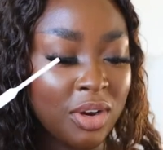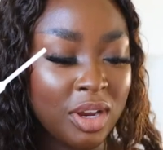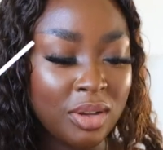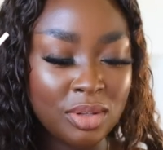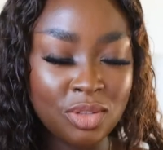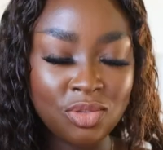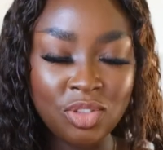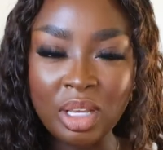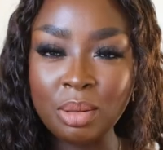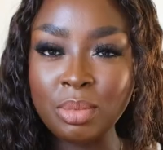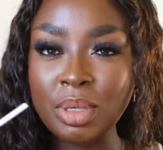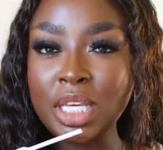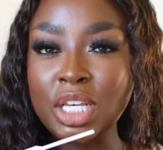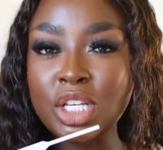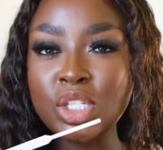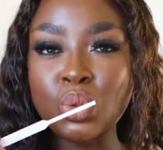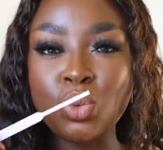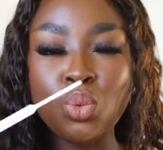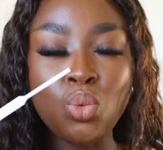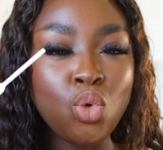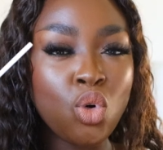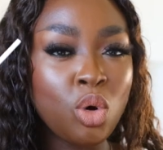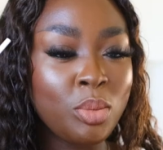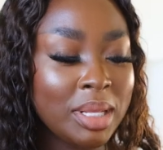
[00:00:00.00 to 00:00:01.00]
fragrance family
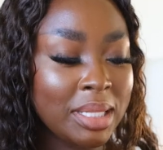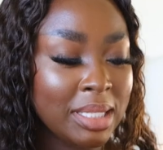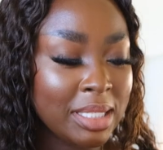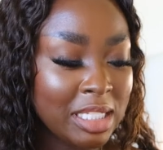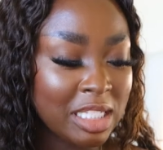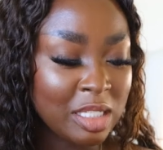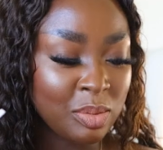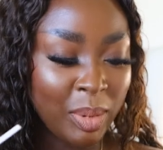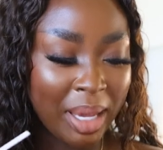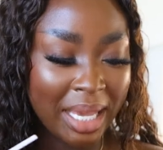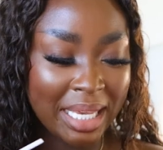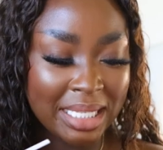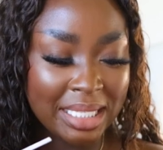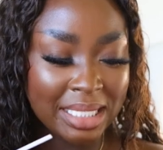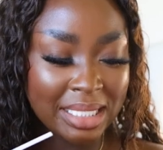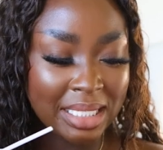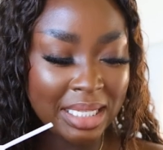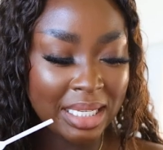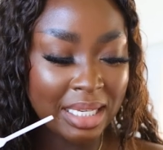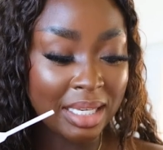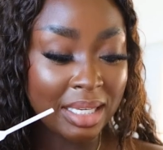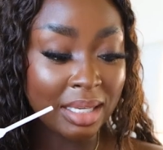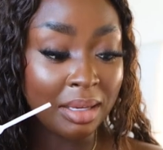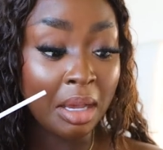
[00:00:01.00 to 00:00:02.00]
is warm and
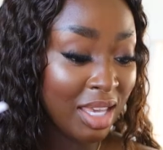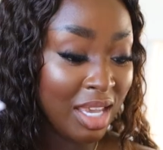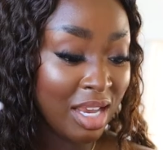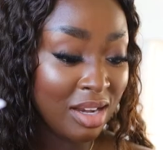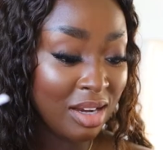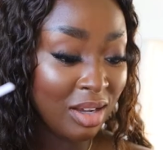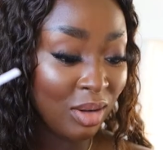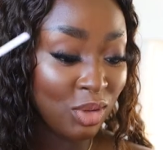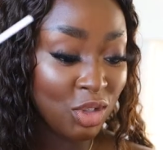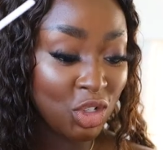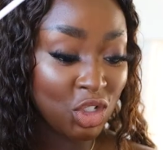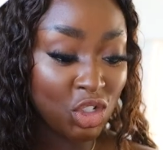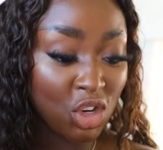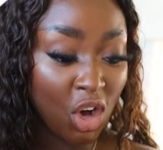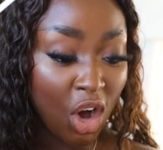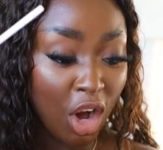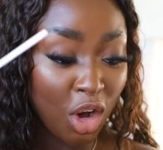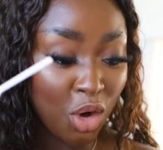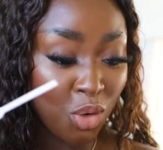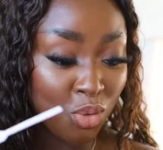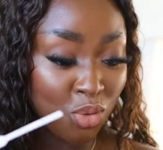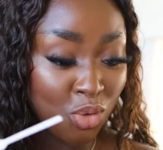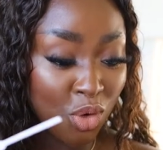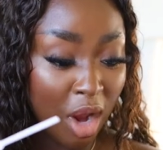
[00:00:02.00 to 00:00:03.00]
spicy. Key notes,
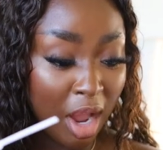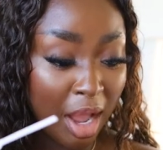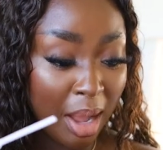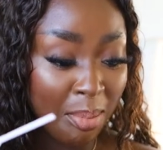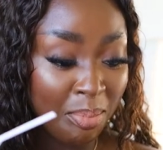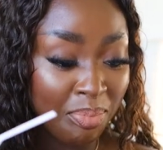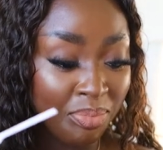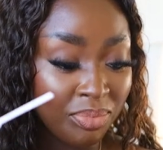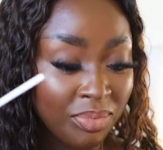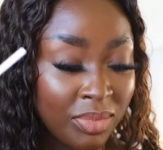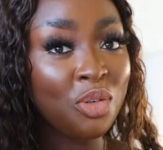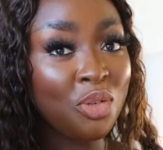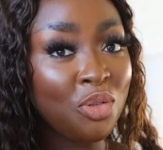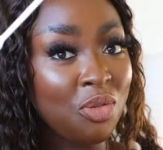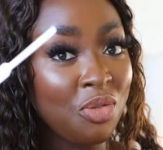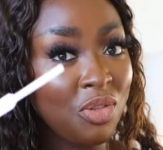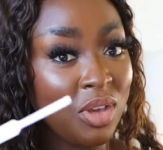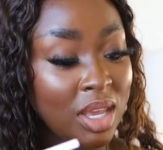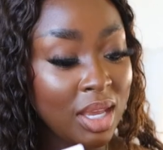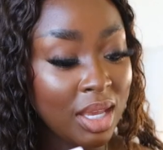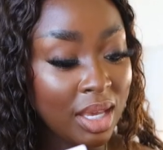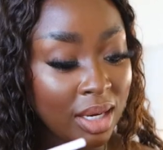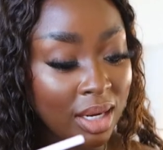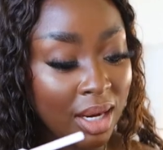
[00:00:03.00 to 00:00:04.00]
dark rum,
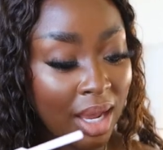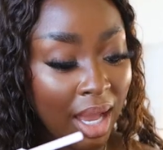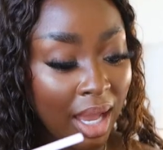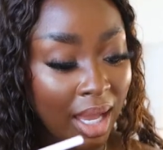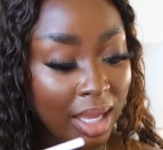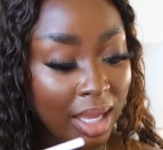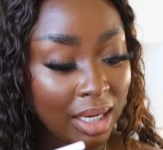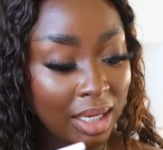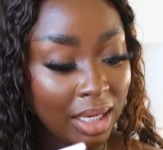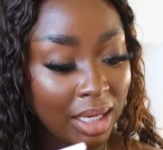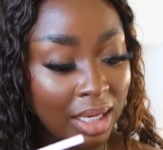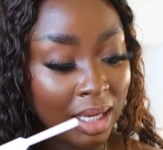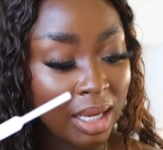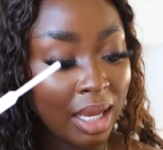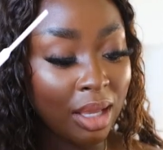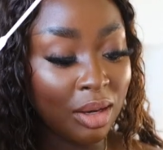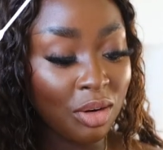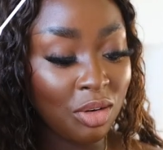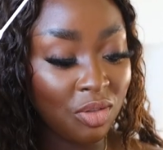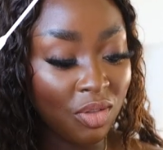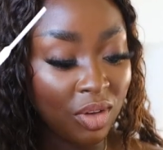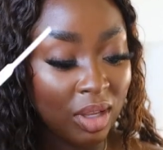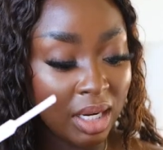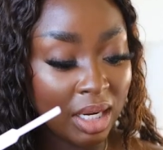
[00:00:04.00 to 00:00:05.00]
vegan honey,
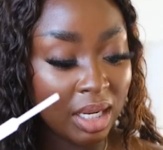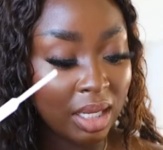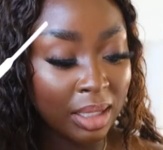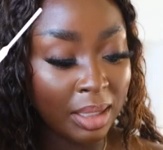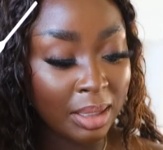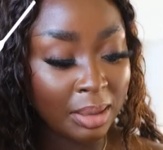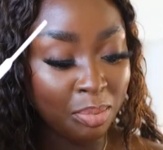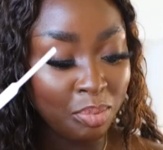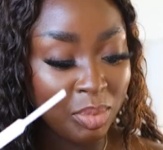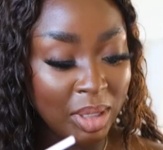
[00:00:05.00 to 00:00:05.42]
and vanilla